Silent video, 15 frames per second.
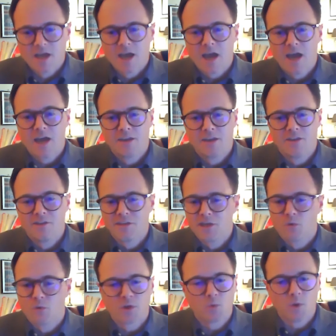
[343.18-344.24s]
And the
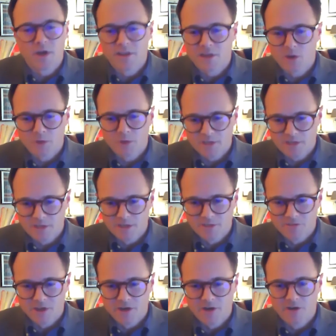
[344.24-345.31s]
only way that we can
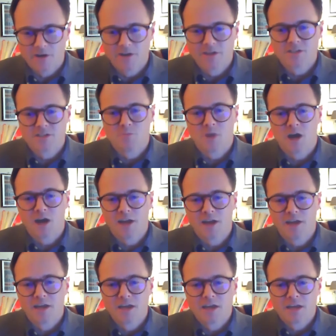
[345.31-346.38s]
get there is
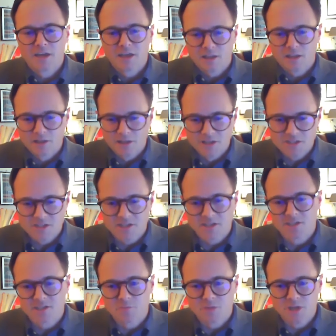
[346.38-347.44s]
by
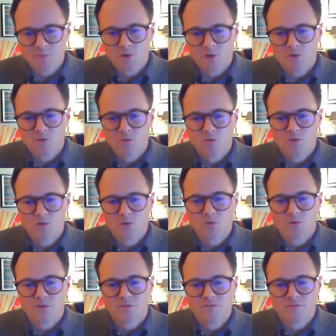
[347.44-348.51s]
listening to people
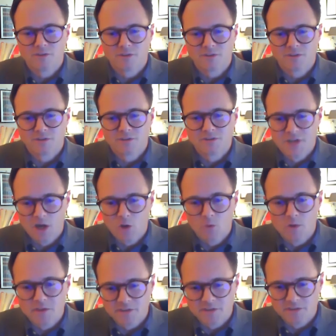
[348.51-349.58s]
who have dealt
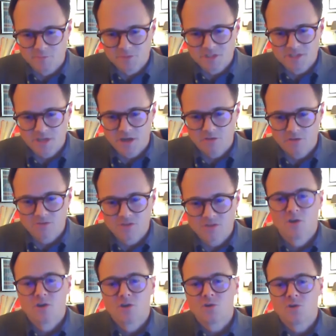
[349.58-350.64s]
with it
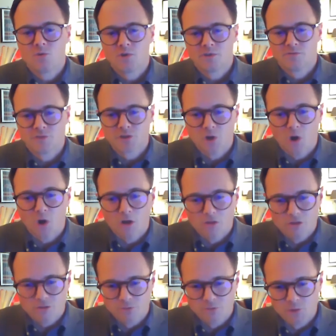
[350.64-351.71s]
themselves, who have gone
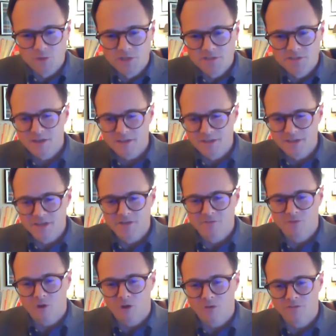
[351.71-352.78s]
through it, get
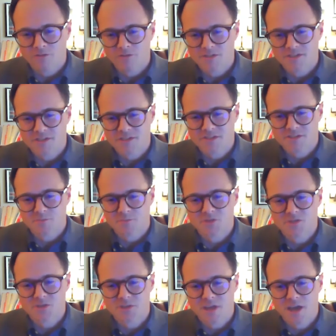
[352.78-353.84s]
involved in the system
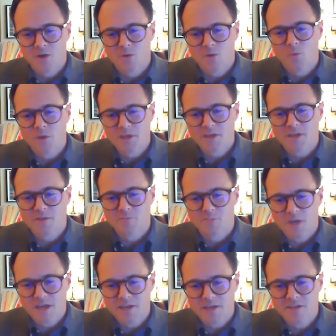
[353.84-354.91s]
so that we can
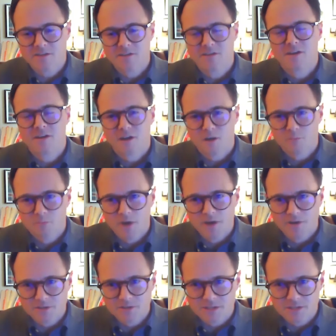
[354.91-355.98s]
make it a
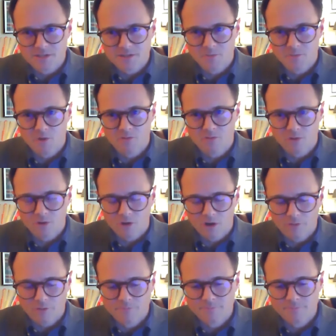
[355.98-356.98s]
better system overall.